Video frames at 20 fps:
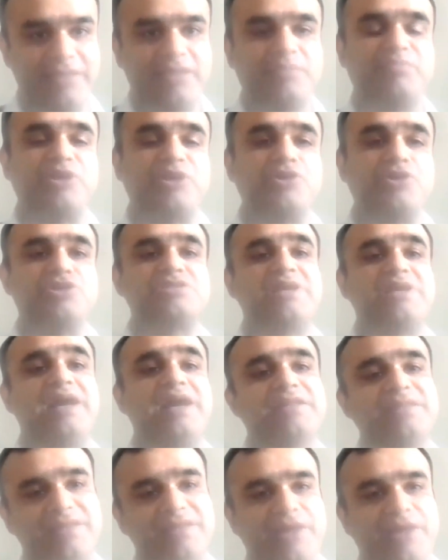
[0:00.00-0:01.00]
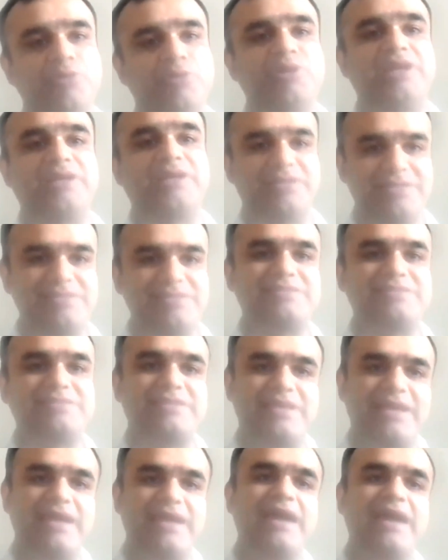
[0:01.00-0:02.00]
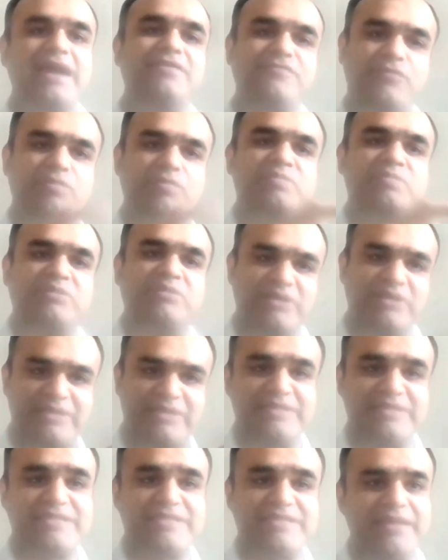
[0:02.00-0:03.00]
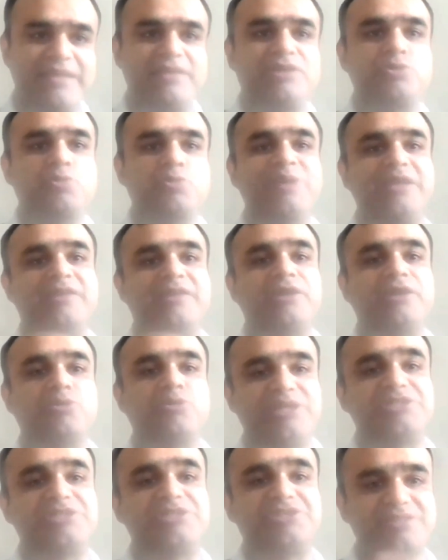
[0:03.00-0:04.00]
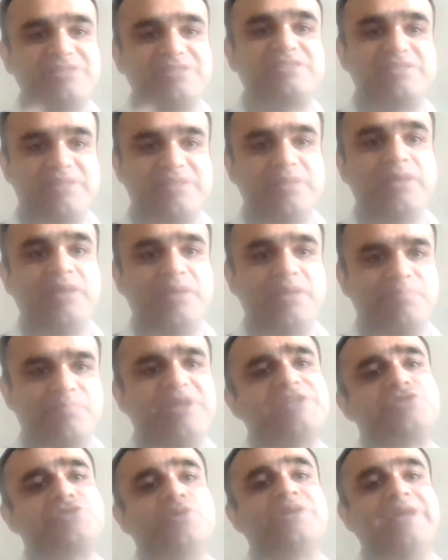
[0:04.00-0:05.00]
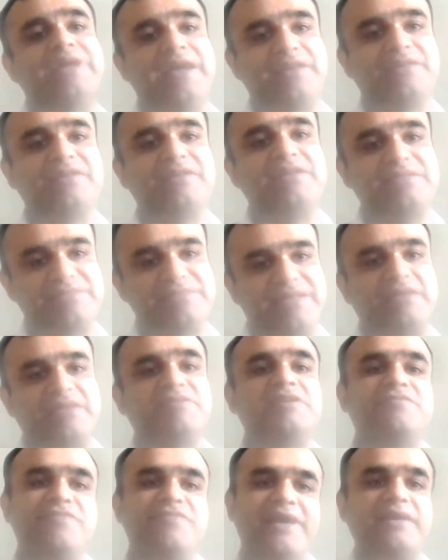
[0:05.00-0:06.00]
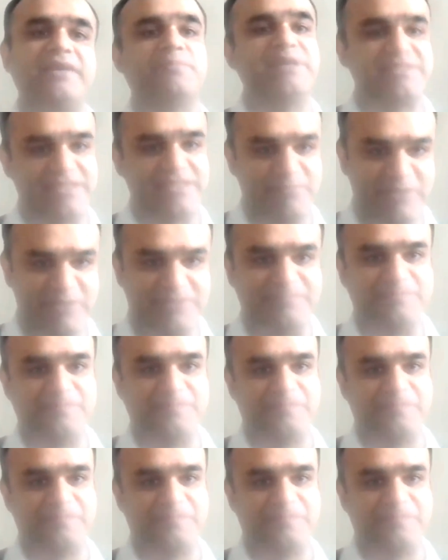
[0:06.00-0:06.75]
because the other regulators have decided to make regulations based on categories that are defined by SEBI.